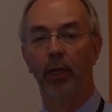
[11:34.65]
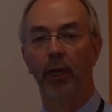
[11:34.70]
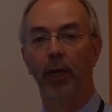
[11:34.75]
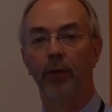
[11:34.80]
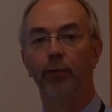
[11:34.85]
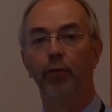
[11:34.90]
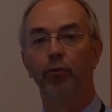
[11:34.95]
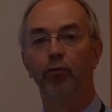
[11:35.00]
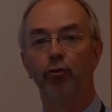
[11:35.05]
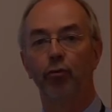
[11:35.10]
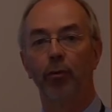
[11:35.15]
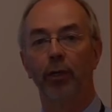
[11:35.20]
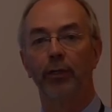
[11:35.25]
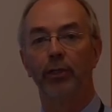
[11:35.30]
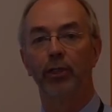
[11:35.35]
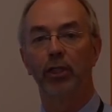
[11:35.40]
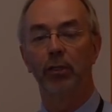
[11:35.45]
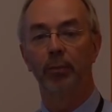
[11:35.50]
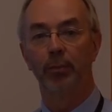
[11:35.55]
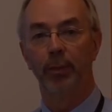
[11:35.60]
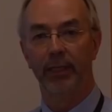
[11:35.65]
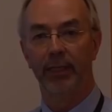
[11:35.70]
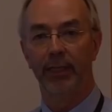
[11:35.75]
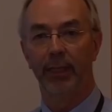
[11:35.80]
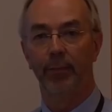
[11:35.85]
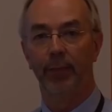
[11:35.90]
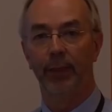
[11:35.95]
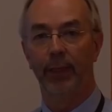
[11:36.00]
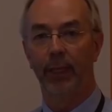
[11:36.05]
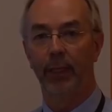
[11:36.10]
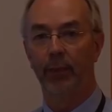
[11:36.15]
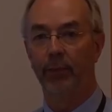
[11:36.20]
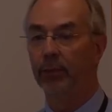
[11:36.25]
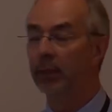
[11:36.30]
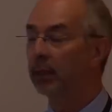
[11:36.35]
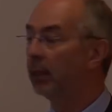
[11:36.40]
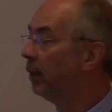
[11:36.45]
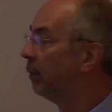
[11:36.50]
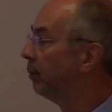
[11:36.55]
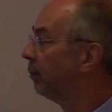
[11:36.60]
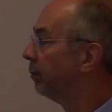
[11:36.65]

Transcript: if you try and split up the county.